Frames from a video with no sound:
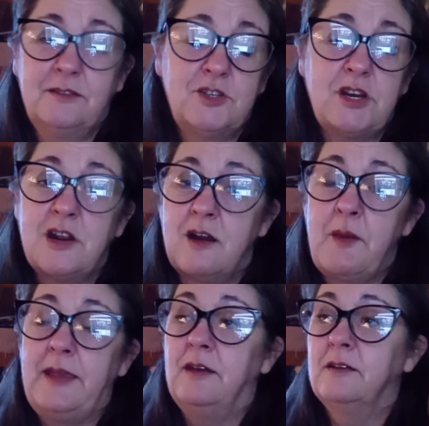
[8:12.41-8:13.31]
Do you know what I
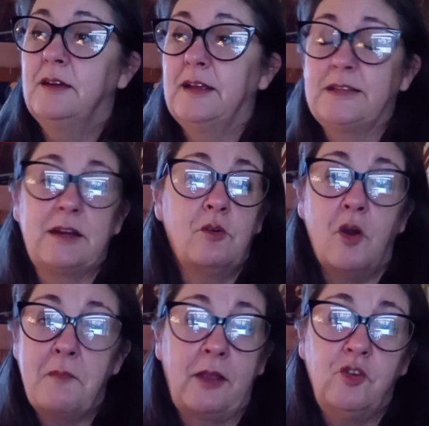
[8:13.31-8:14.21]
mean? I'd still
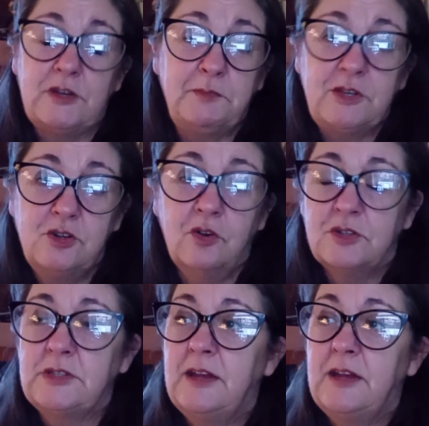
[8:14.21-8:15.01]
got my Christmas nuts.